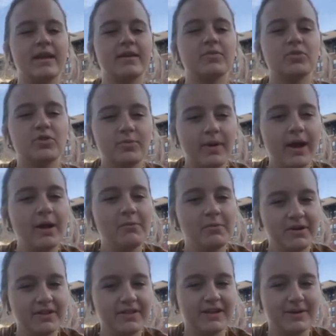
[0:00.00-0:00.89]
you might
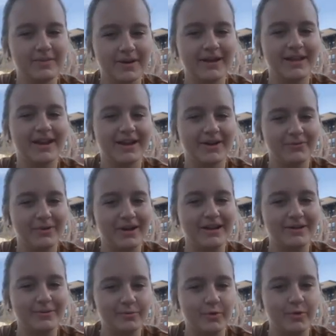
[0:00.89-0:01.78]
want to think about getting a
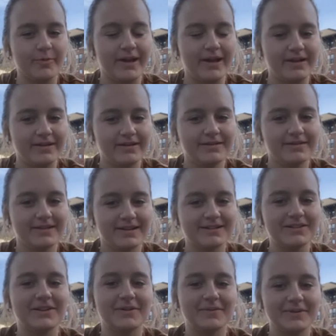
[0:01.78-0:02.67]
random roommate. That's
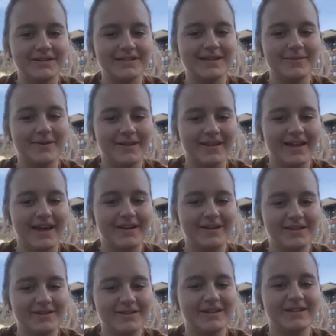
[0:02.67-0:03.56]
all I'm going to say about that.
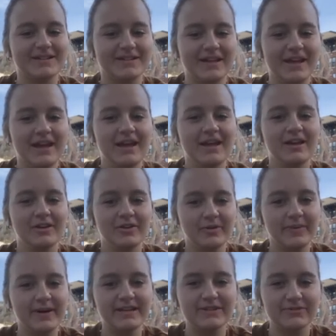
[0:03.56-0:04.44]
It's because your
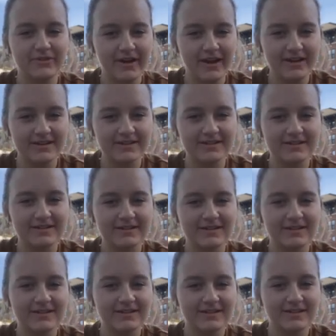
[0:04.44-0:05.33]
best friends
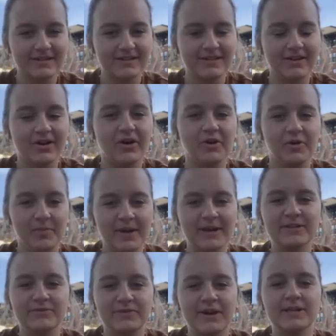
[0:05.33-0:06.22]
are your
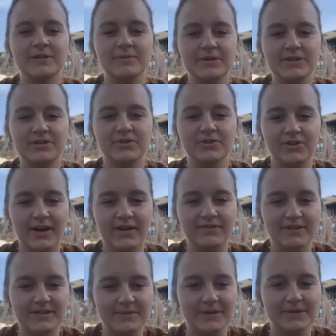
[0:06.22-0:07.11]
best friends because you don't have
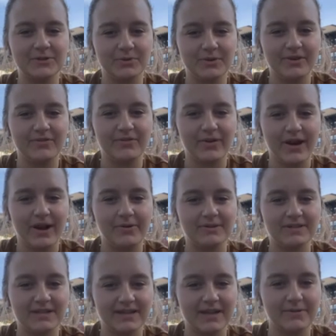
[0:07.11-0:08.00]
to spend 24
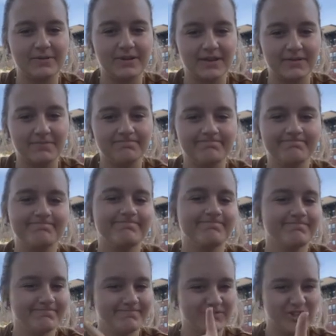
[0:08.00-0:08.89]
hours a day with them.
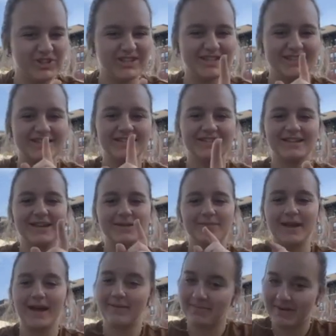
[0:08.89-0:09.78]
Just keep
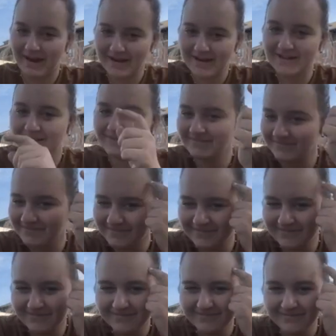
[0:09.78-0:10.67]
that in mind.
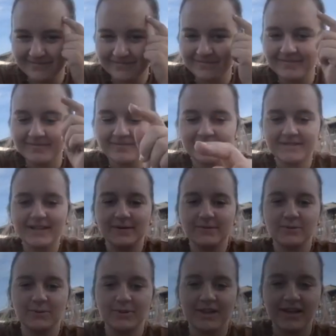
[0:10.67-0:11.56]

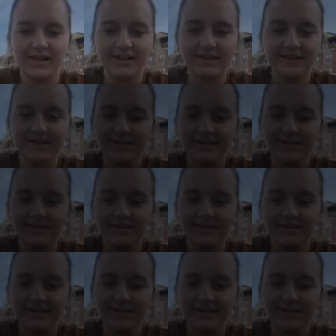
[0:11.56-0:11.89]
Tips with Ella.